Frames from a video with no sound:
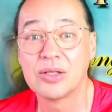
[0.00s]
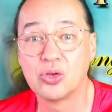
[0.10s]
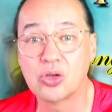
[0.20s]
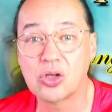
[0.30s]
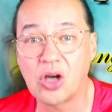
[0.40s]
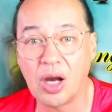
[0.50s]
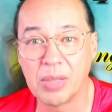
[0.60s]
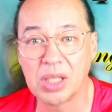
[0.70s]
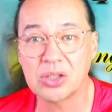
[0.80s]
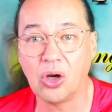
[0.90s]
to
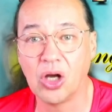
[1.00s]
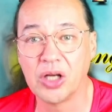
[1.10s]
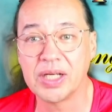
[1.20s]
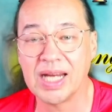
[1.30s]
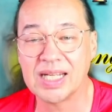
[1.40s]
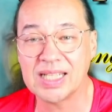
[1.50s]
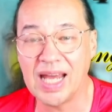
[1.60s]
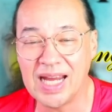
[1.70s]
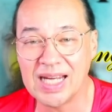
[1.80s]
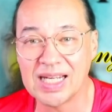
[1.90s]
comment on and
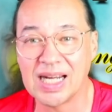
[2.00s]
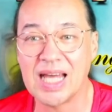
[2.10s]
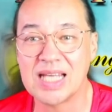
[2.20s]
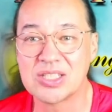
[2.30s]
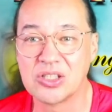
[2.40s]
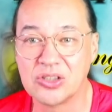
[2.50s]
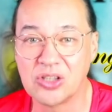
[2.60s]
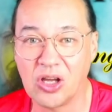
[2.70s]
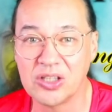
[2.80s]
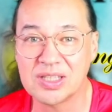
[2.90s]
analyze the
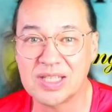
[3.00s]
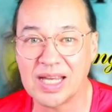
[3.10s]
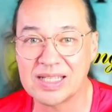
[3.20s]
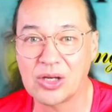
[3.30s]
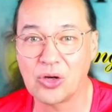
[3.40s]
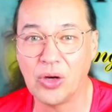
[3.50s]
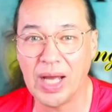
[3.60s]
non-technical